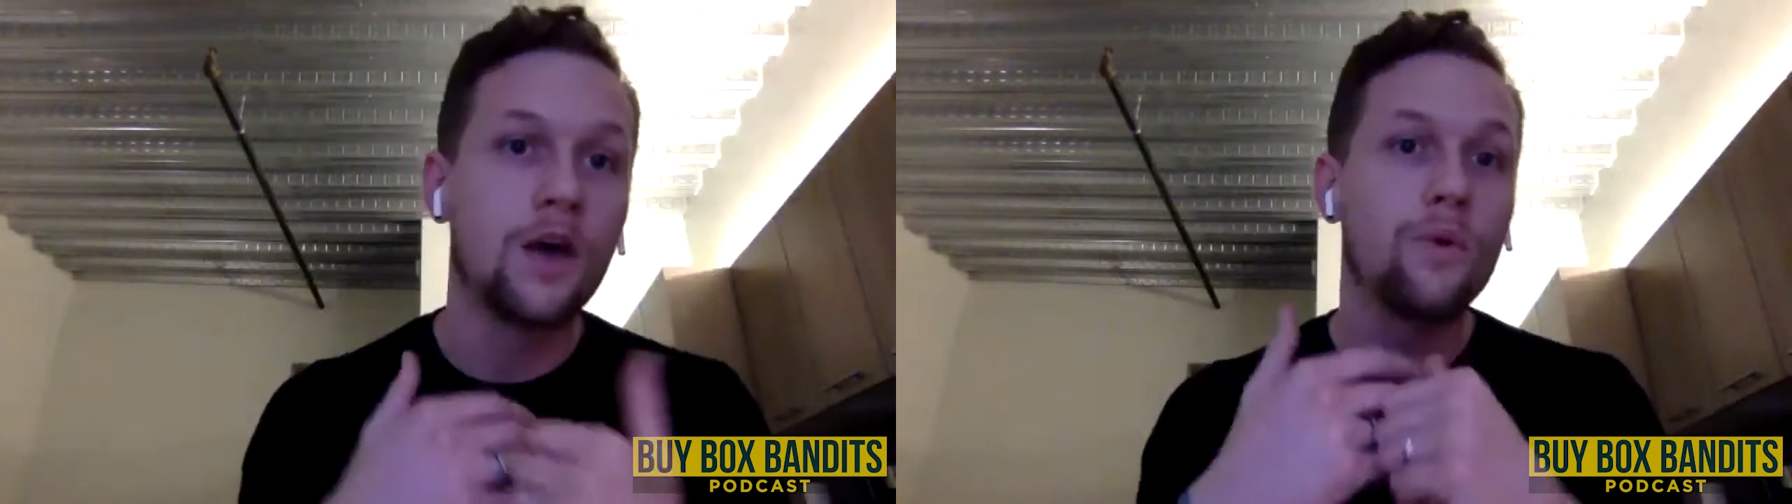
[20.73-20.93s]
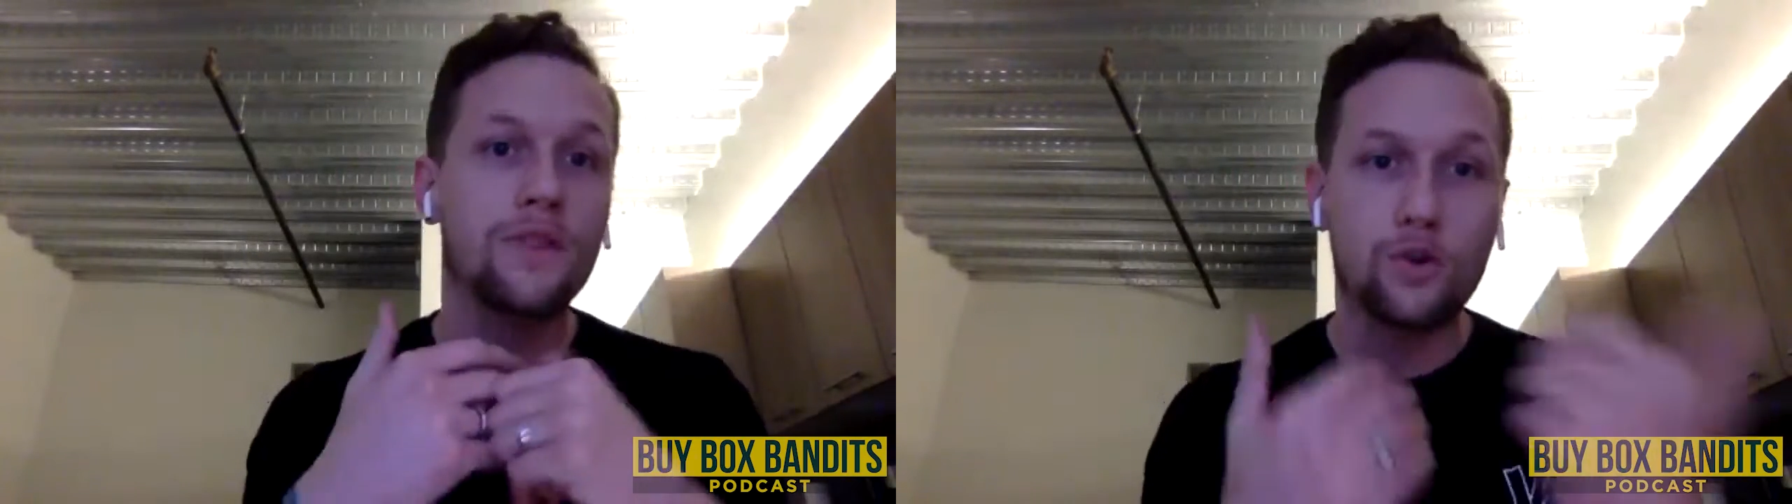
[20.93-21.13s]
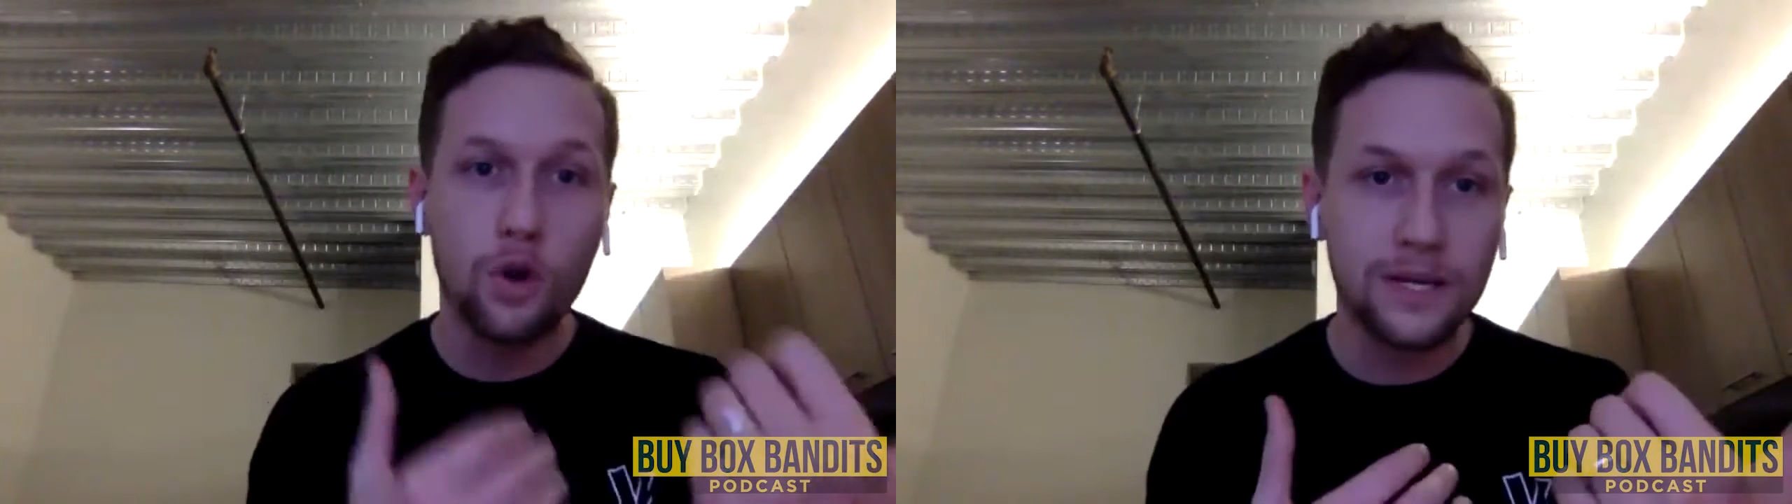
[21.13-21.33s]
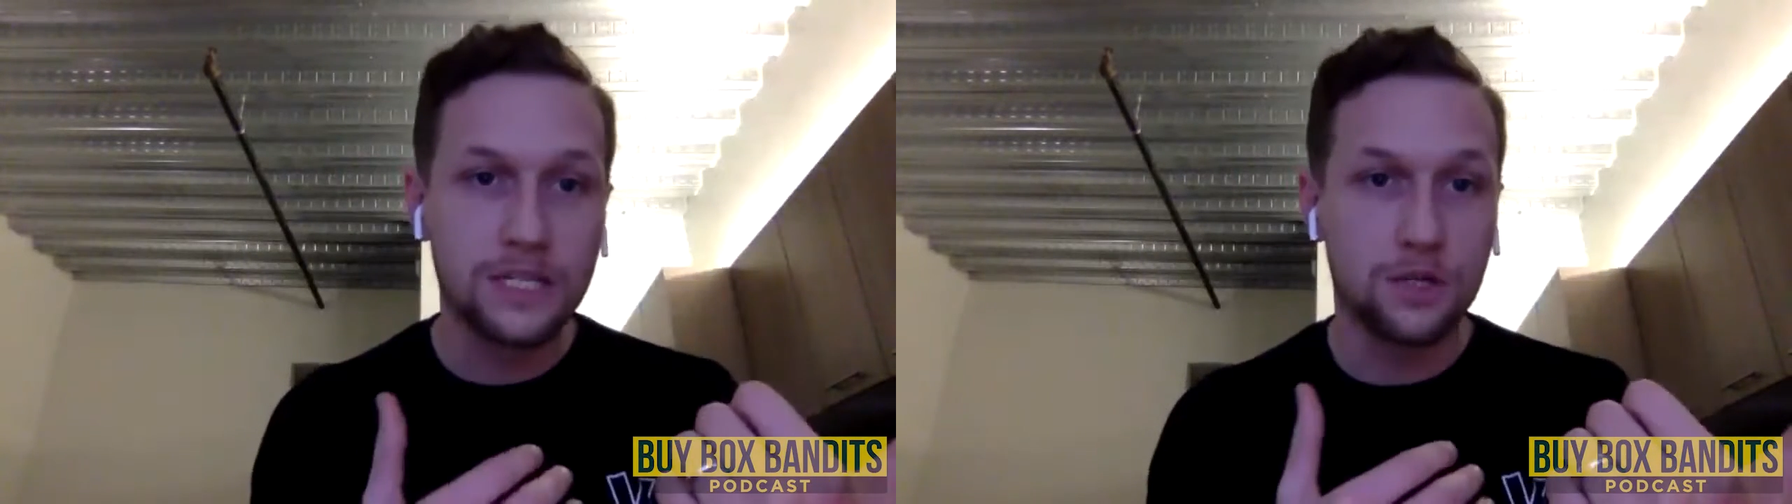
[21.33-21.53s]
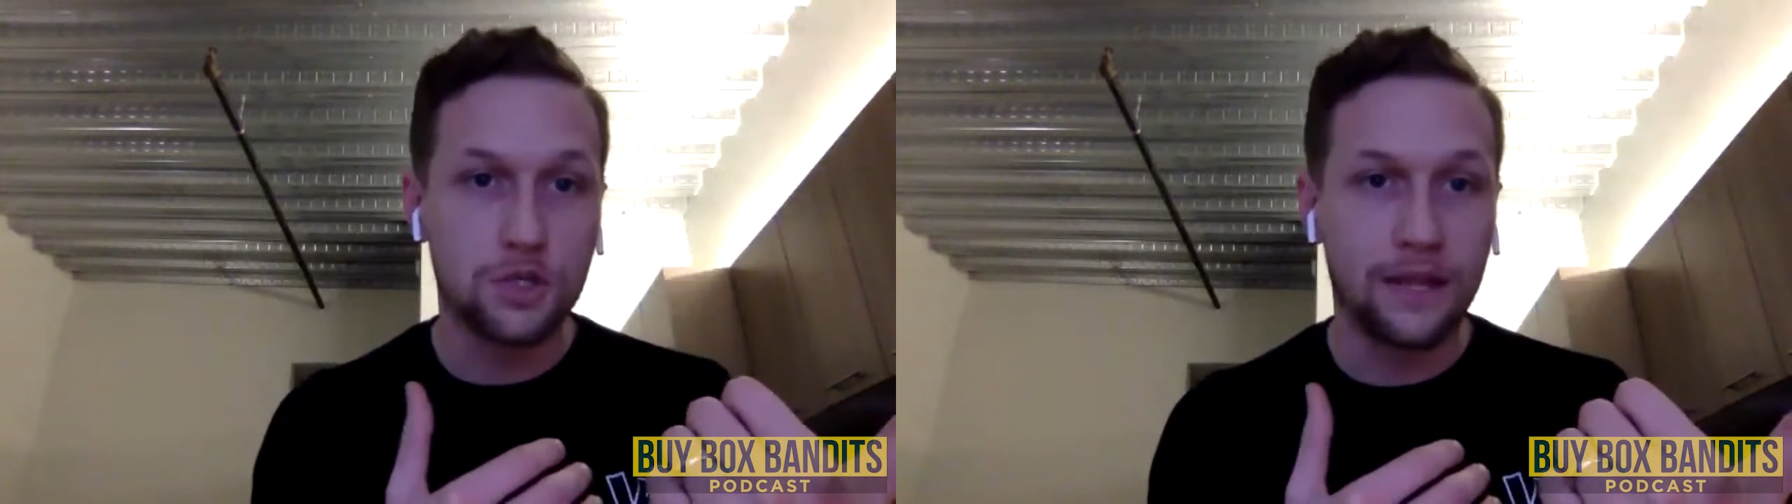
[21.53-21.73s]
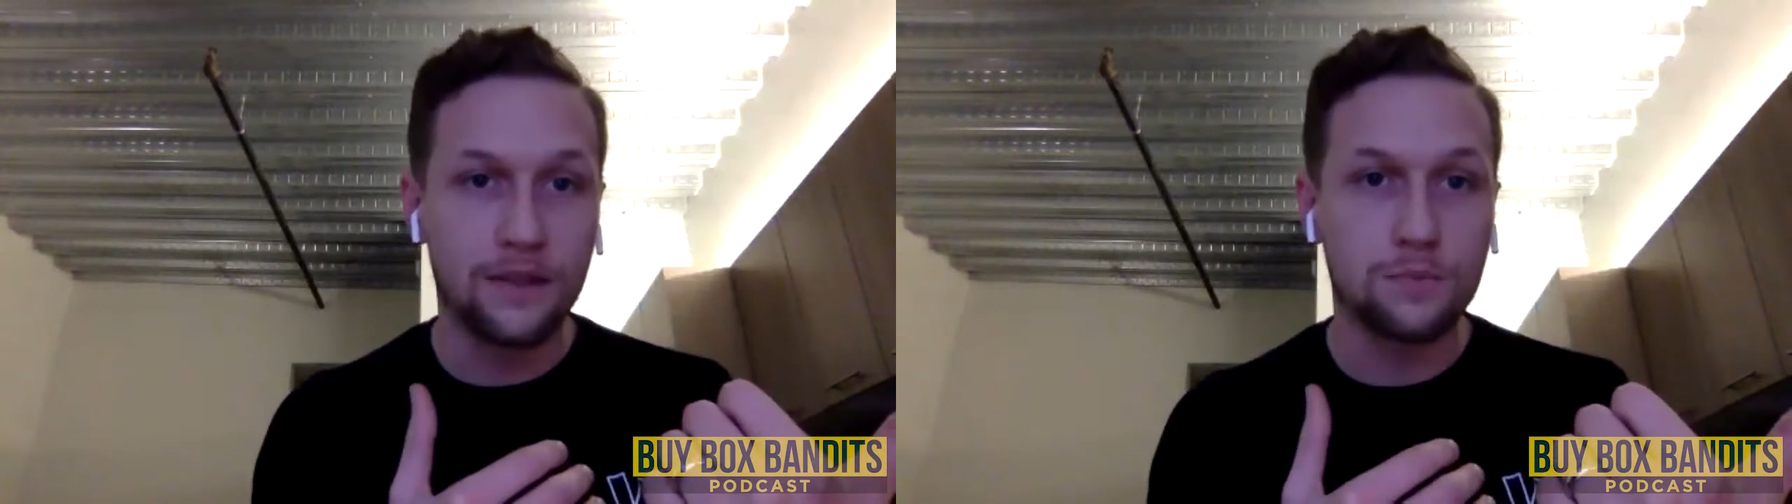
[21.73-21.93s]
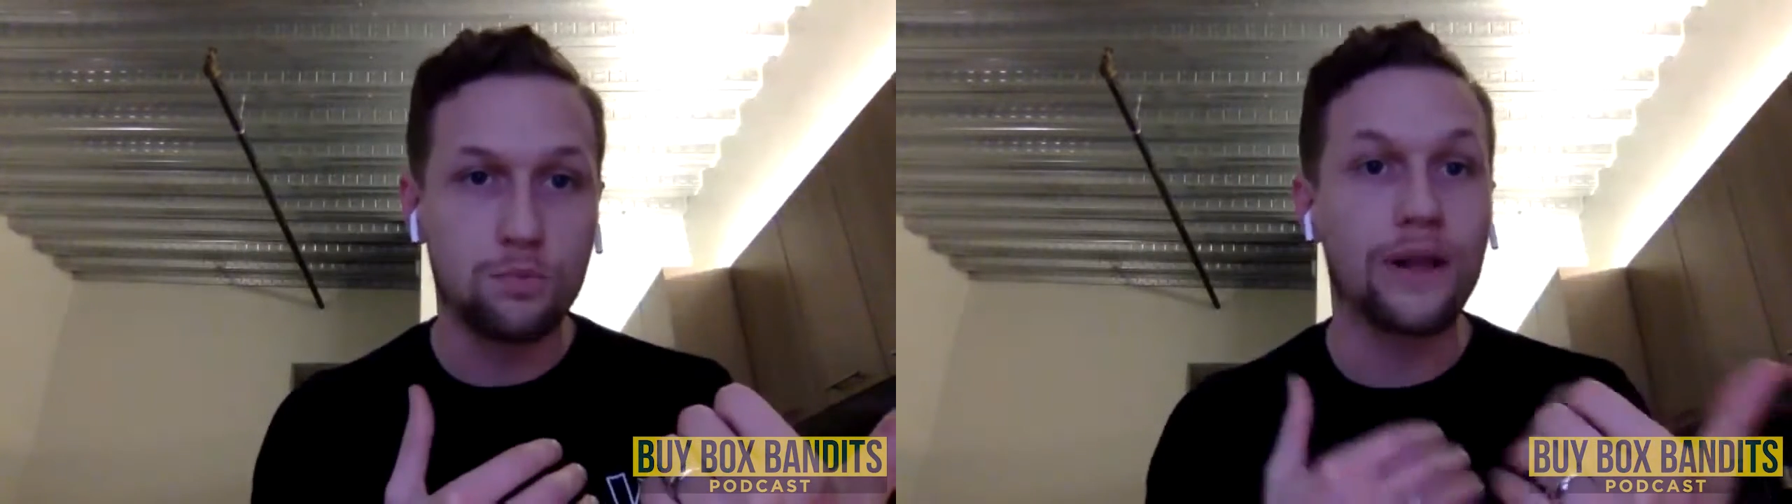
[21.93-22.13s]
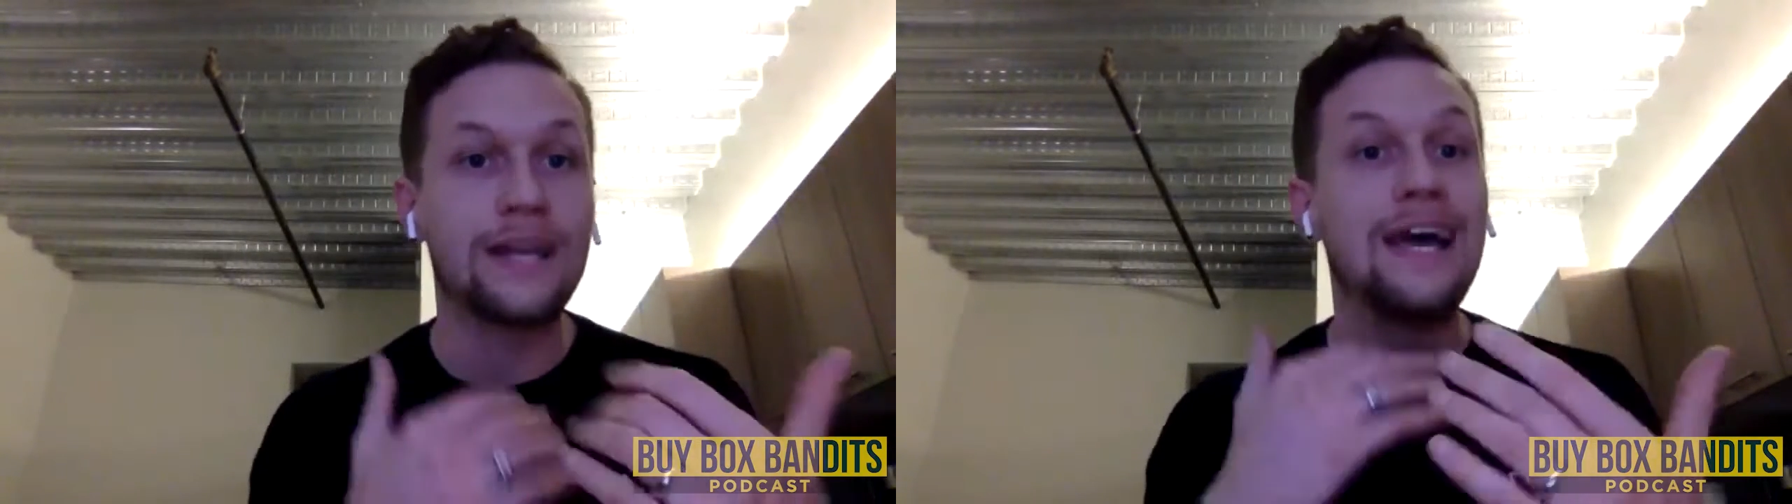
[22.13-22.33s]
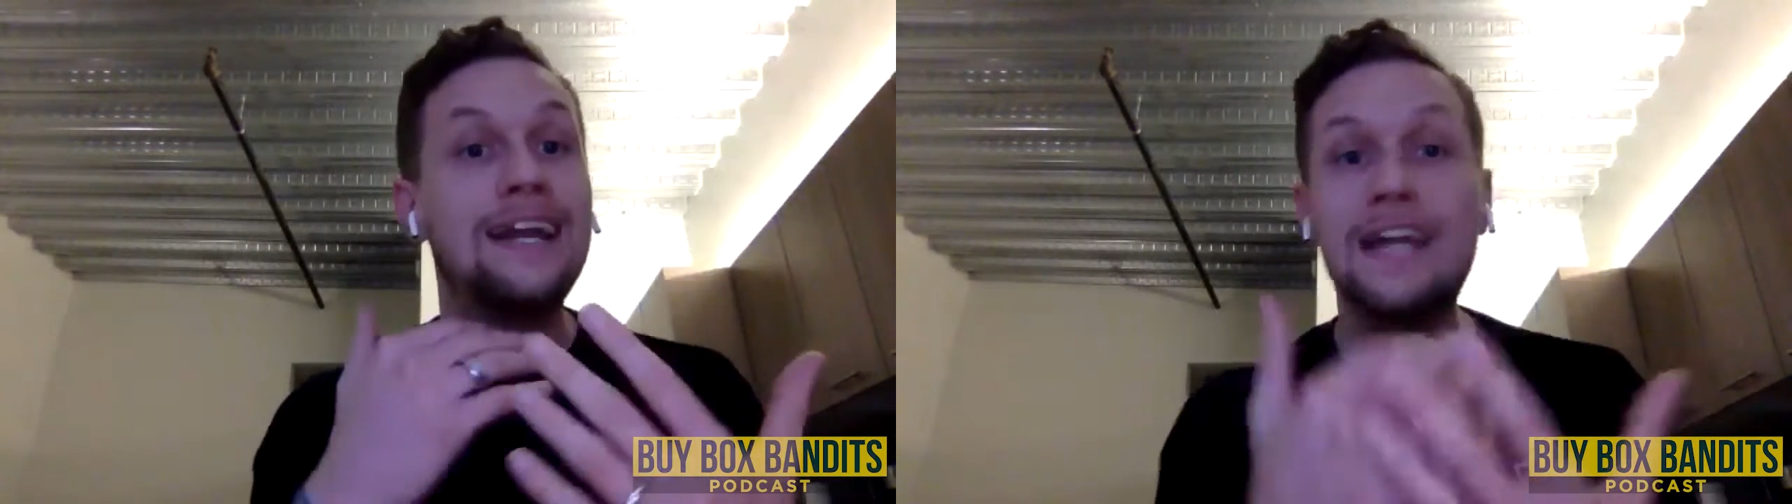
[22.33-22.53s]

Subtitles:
with a Chrome extension at this point.